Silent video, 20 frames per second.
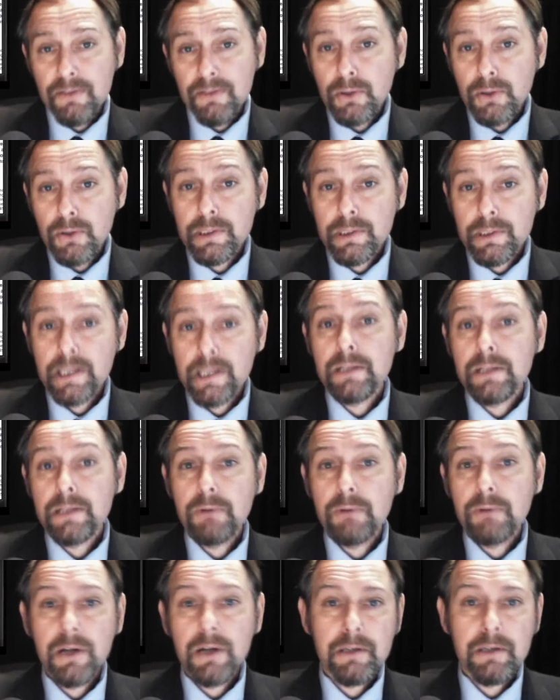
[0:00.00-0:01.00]
Of course, the
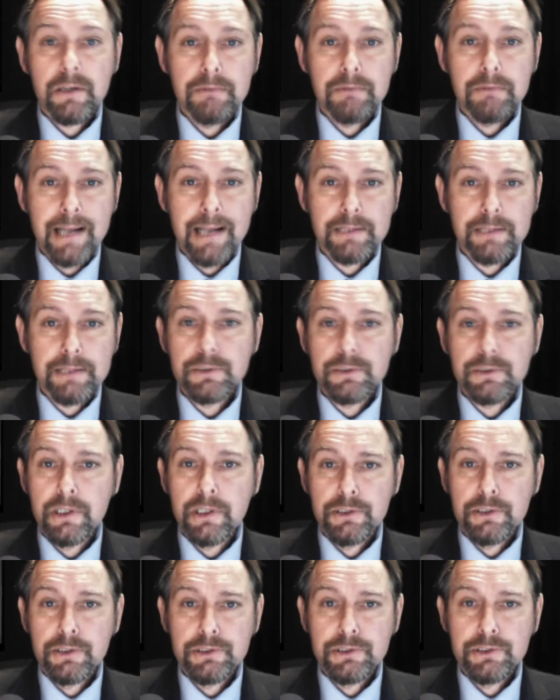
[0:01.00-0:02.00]
other rather radical
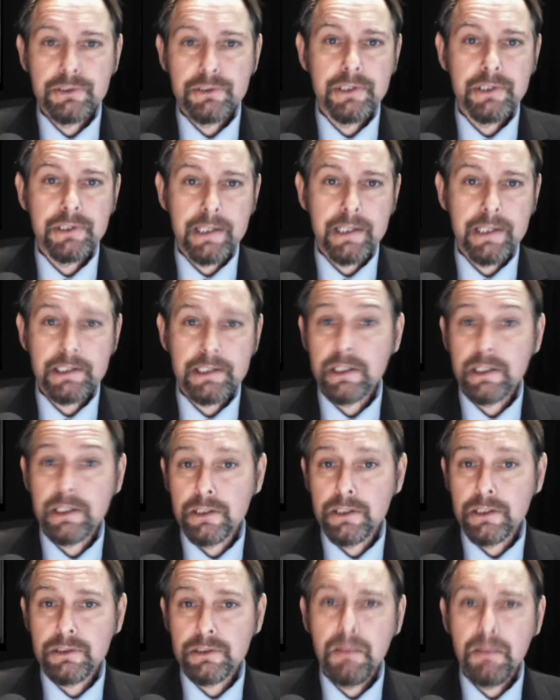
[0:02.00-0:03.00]
solution to this
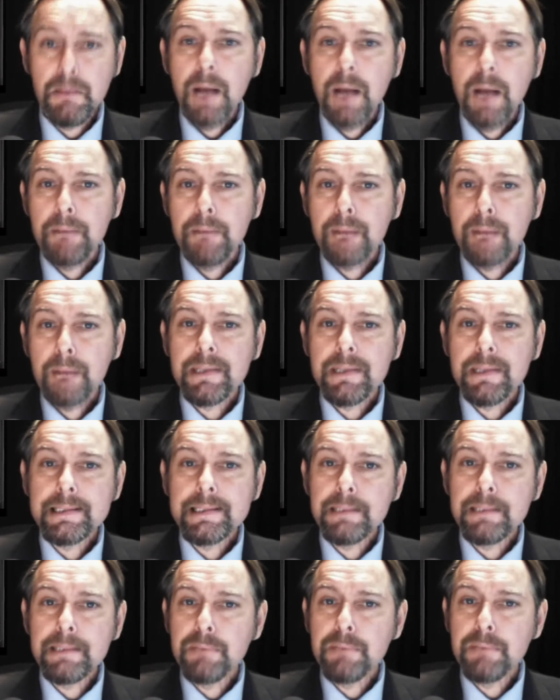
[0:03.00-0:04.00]
conundrum might be
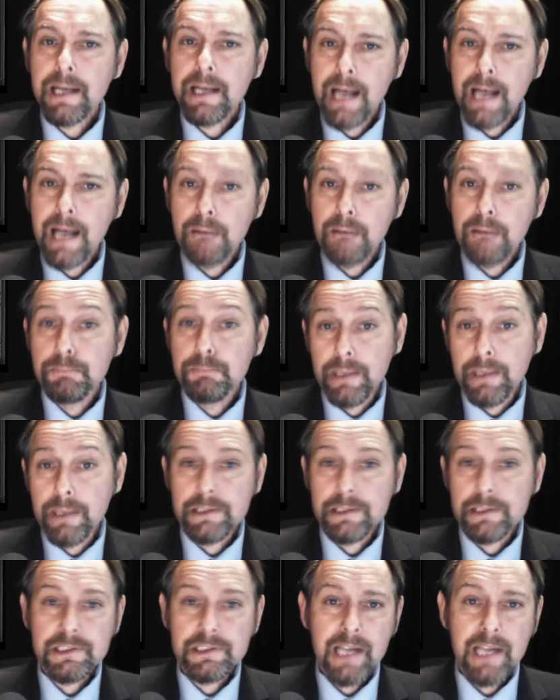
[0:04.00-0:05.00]
to simply allow
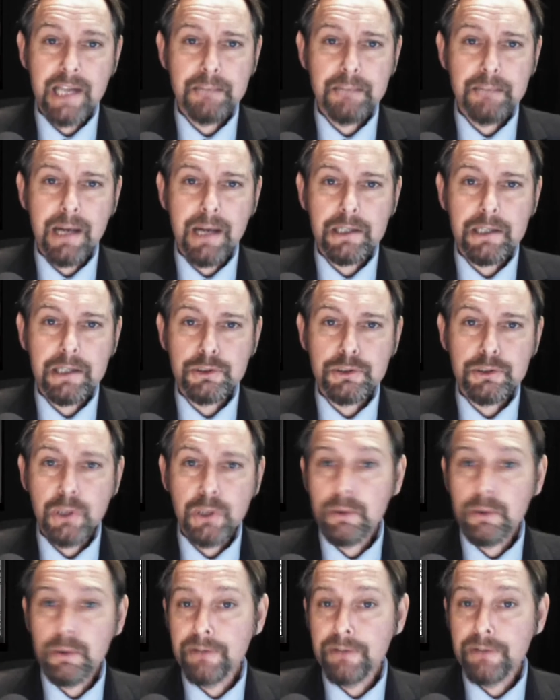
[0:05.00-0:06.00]
Britain to take back
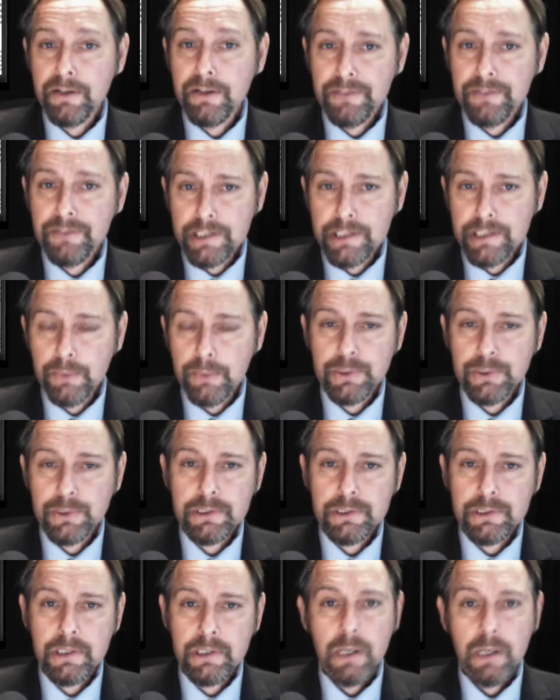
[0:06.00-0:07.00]
control of her fishing
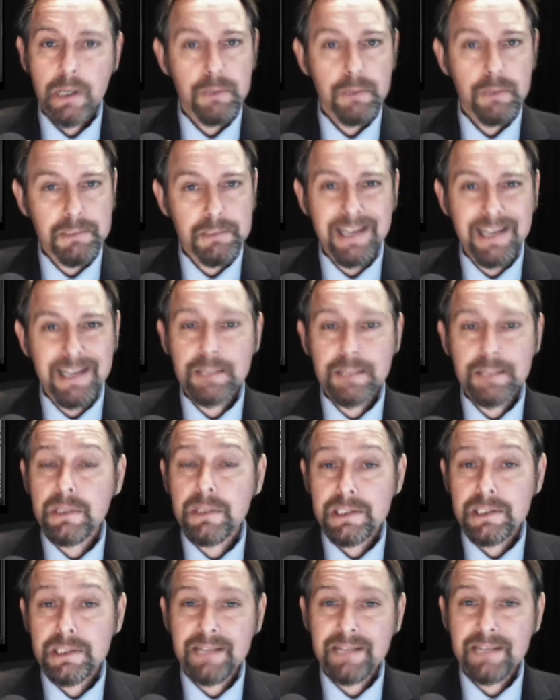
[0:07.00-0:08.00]
waters, which make
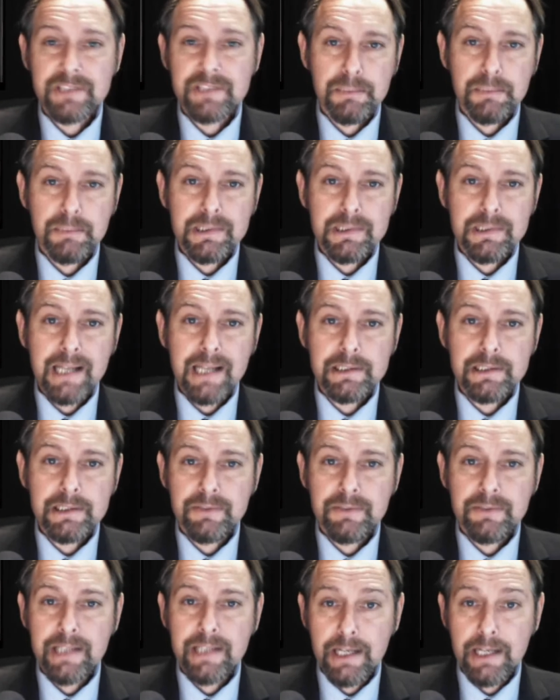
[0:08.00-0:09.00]
up
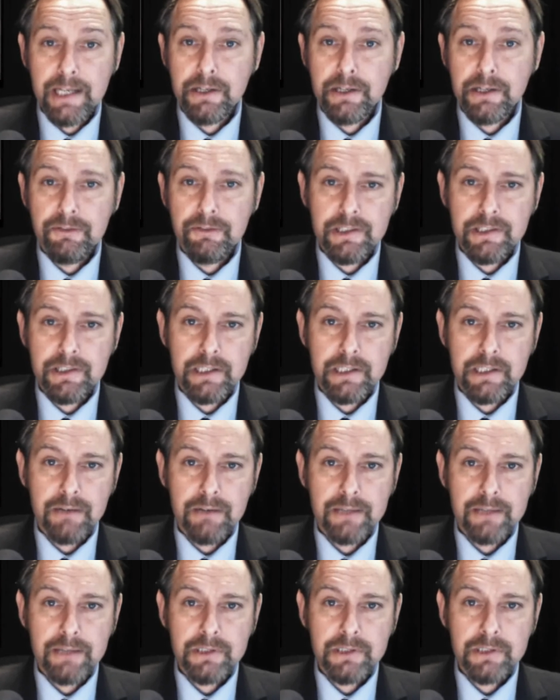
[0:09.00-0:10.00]
70% of the EU fishing
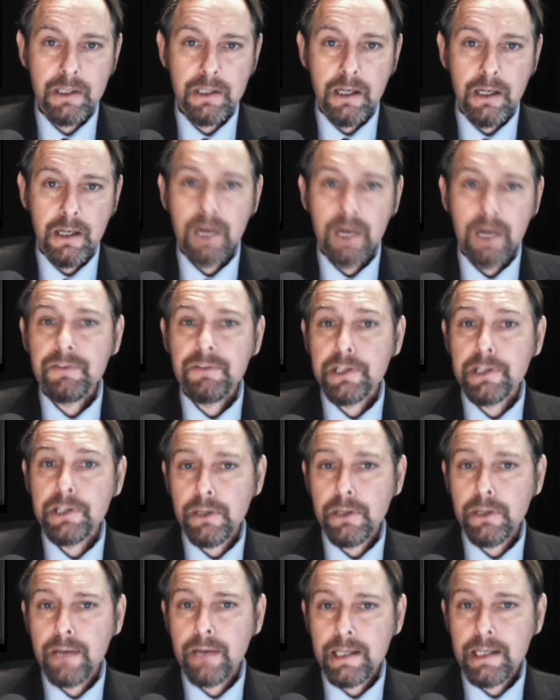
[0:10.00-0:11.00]
grounds, and for
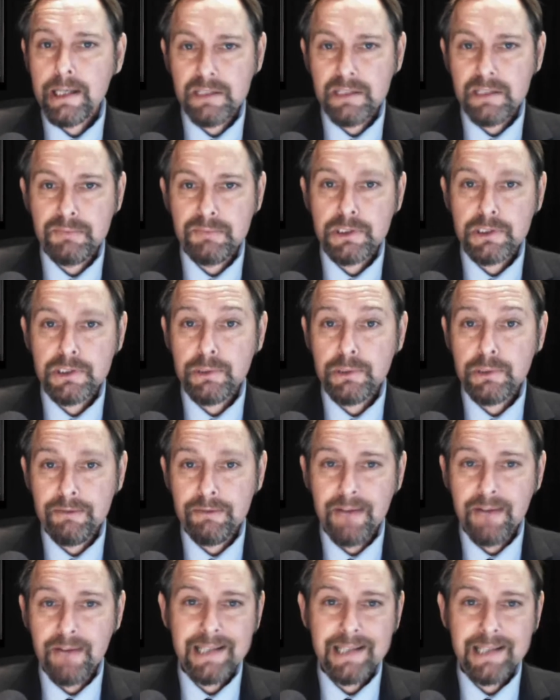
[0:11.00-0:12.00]
the UK government to
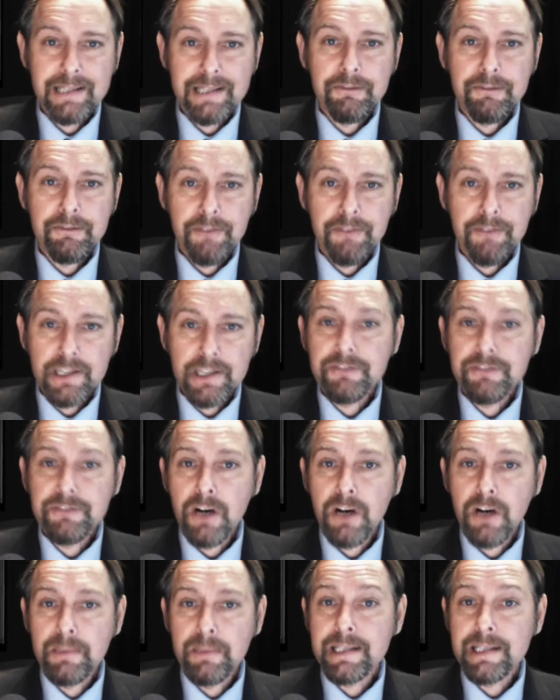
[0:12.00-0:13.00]
invest in fish
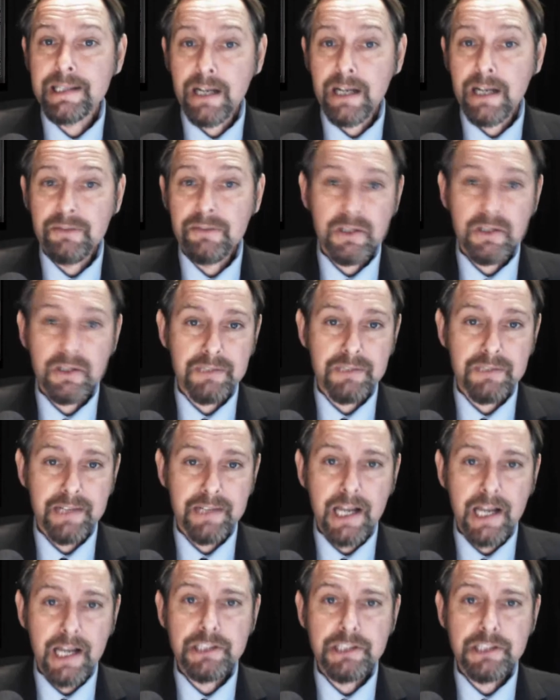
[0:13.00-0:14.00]
farming
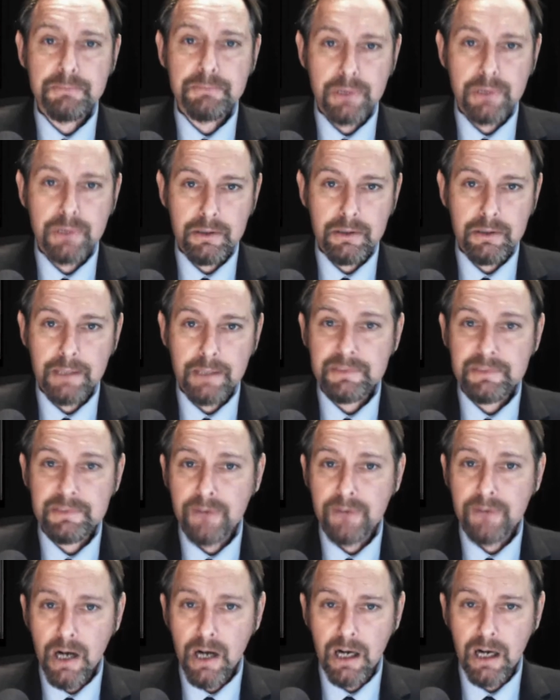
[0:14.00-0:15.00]
diversification
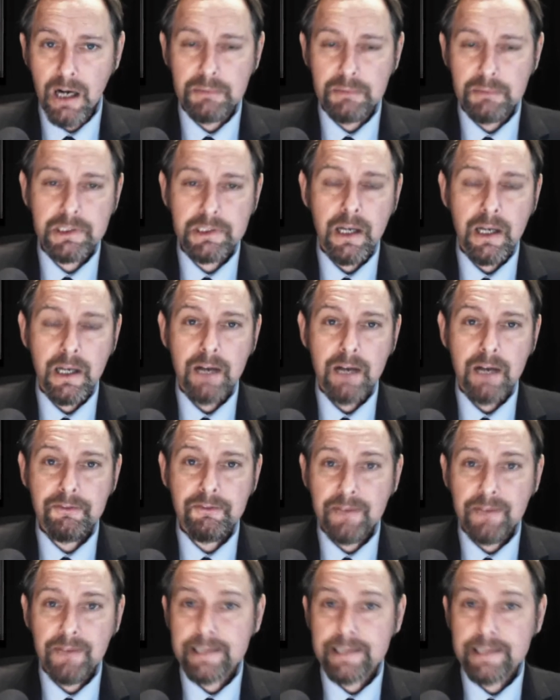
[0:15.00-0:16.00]
programmes for harbours
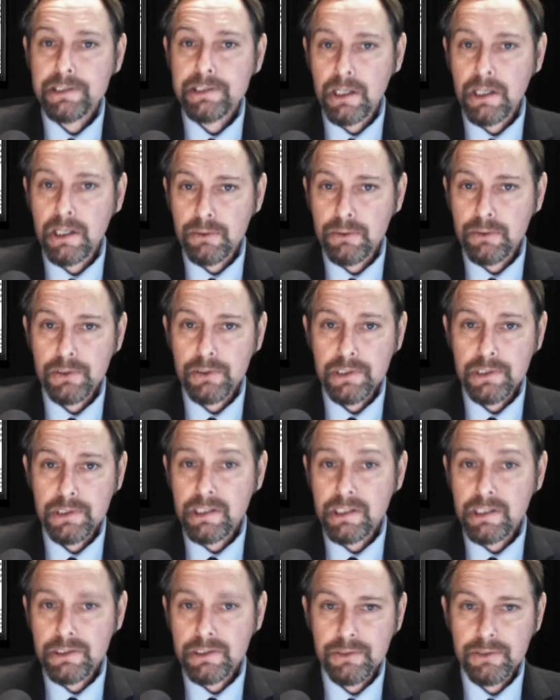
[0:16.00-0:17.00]
and fleets across
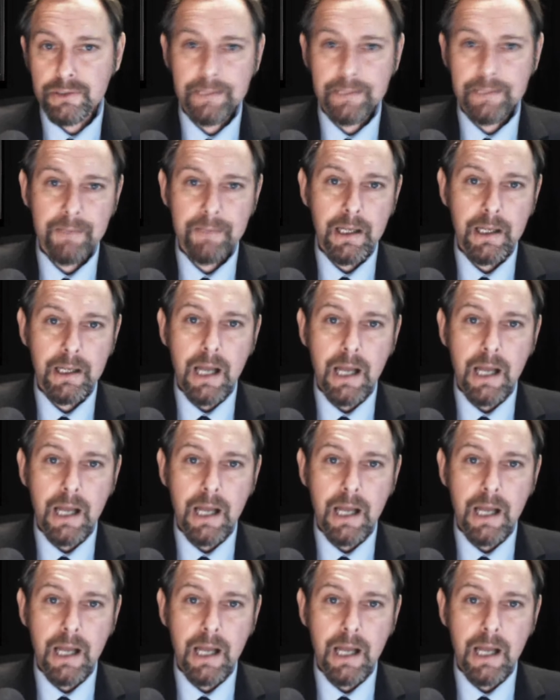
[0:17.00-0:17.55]
the country,